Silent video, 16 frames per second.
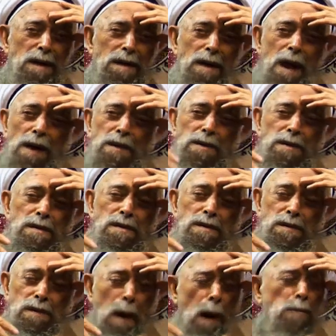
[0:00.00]
That is
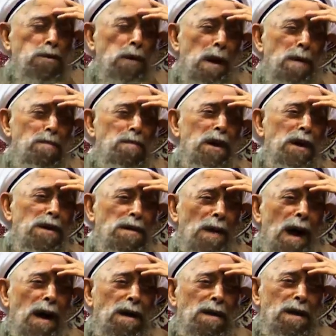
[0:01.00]
such a big
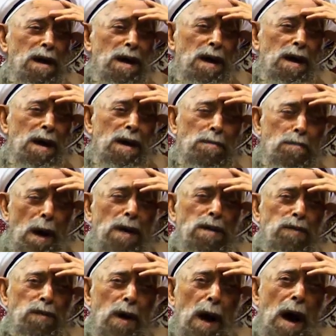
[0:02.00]
night. But
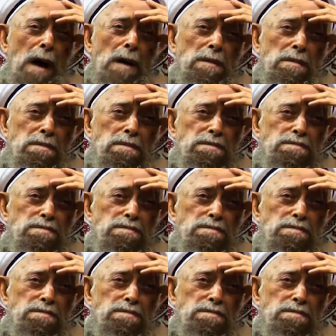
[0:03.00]
we are,